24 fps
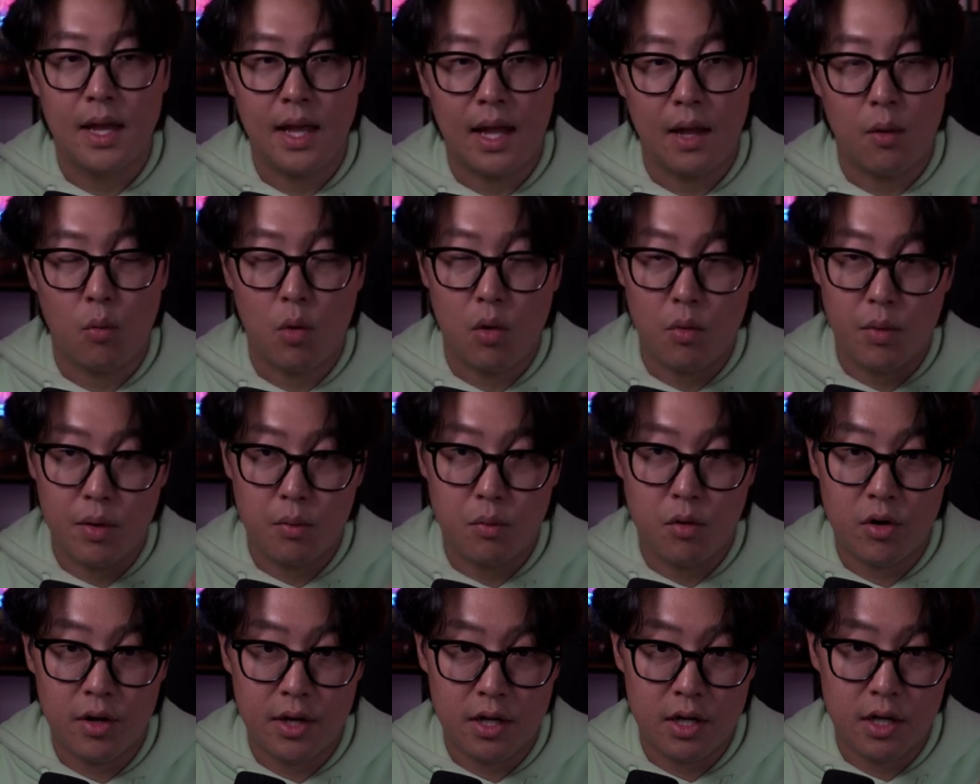And what we
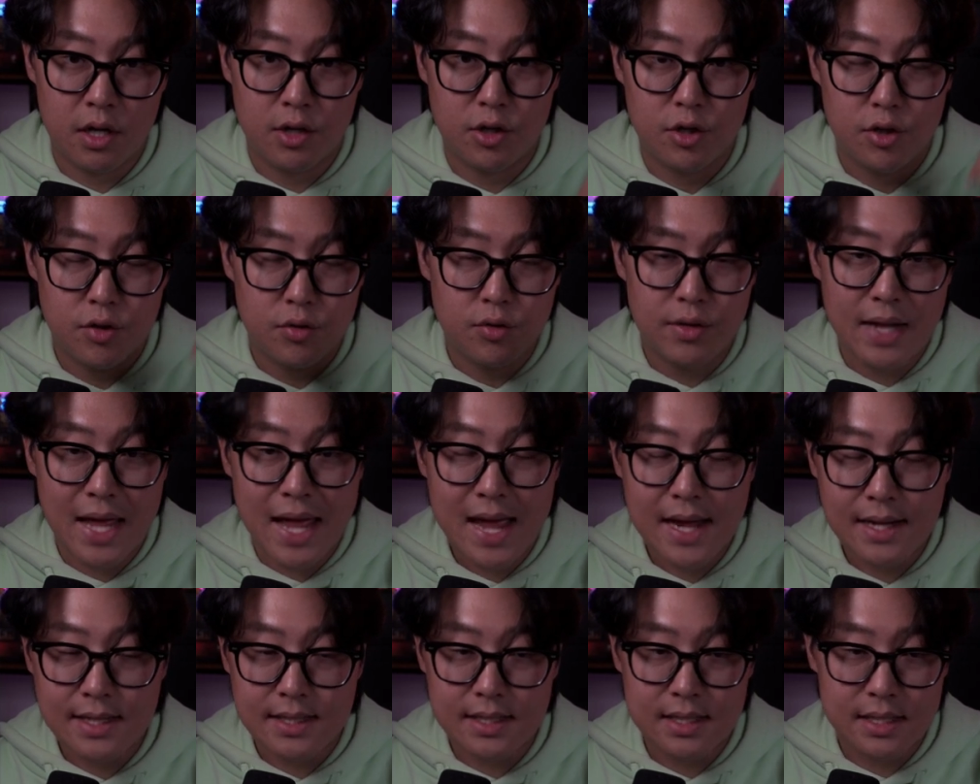want to do
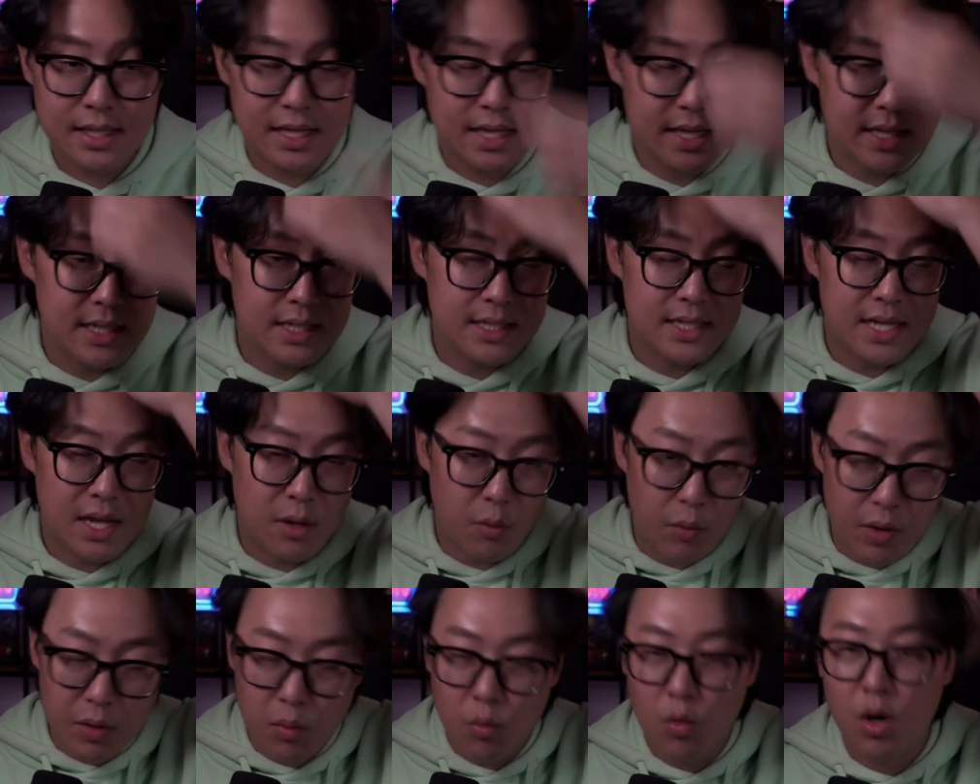next is
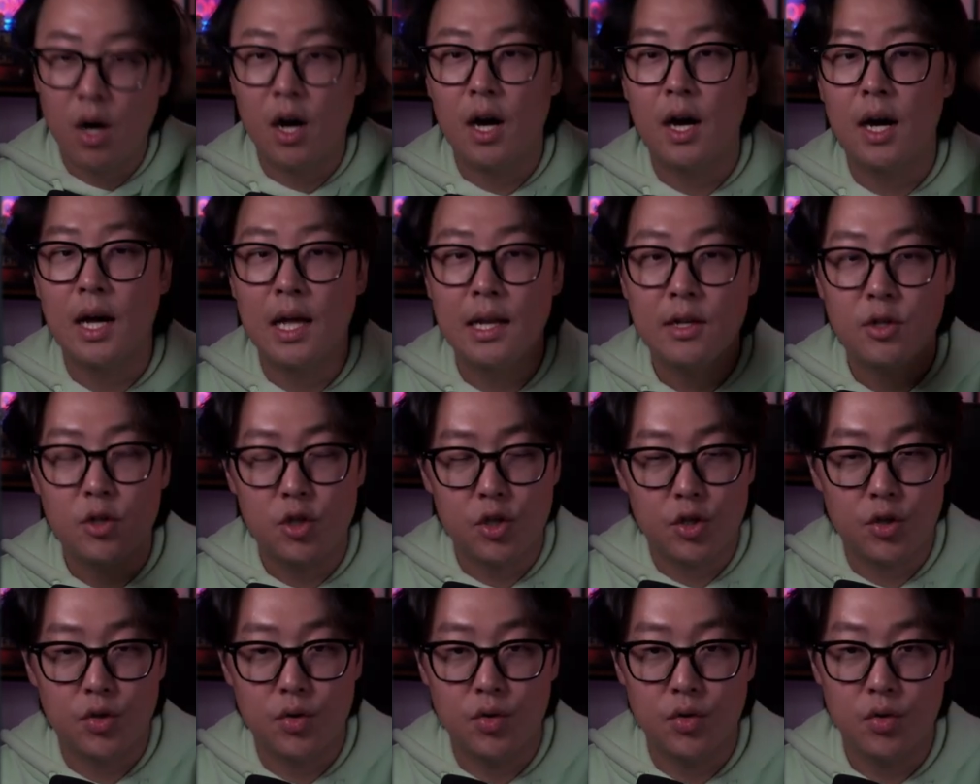that we want
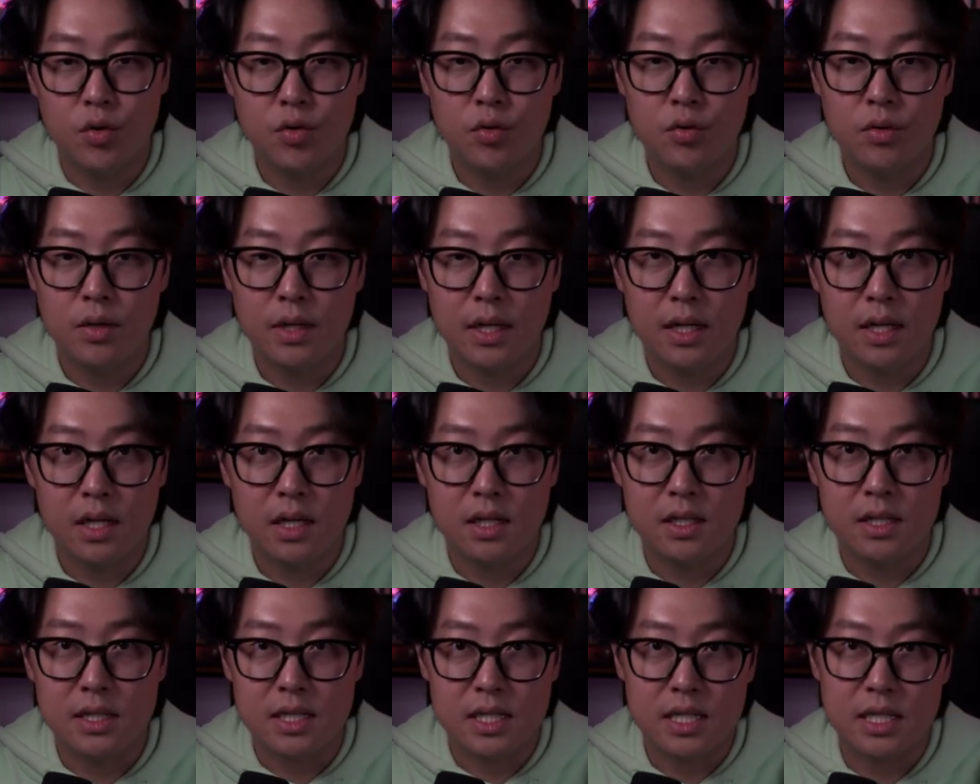to
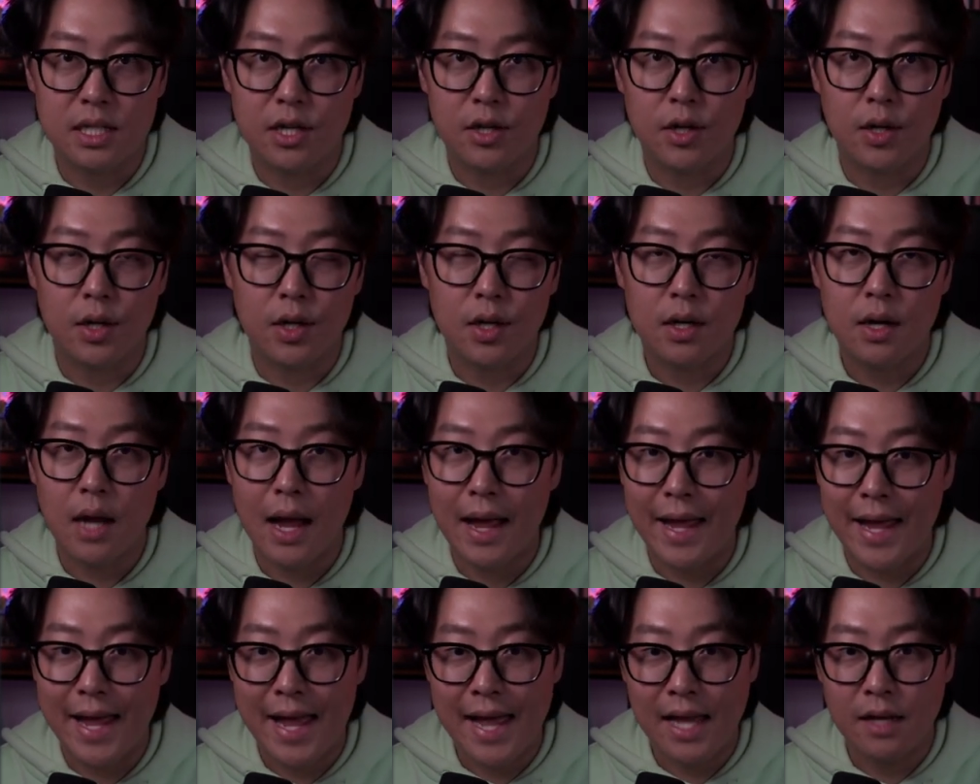consider
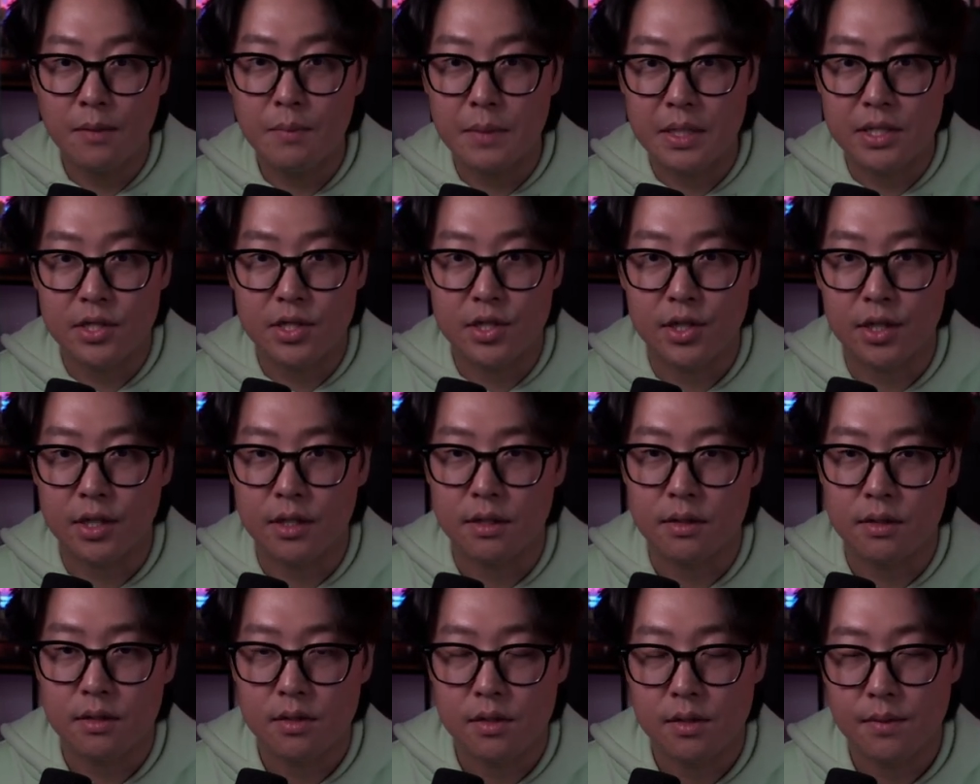enemy's
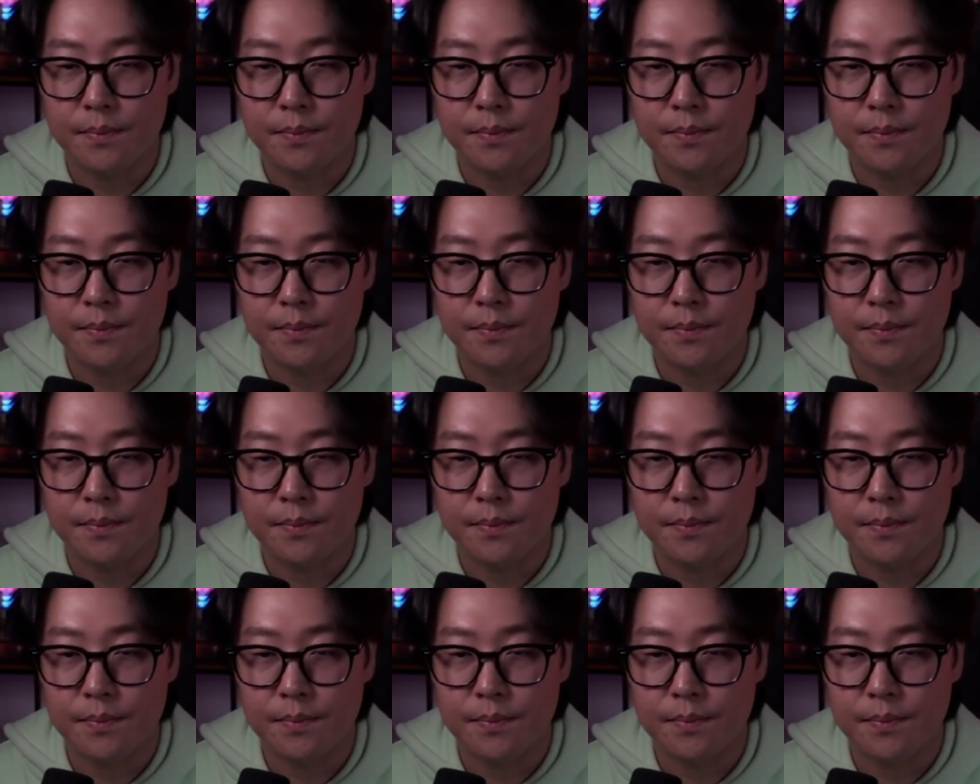turn.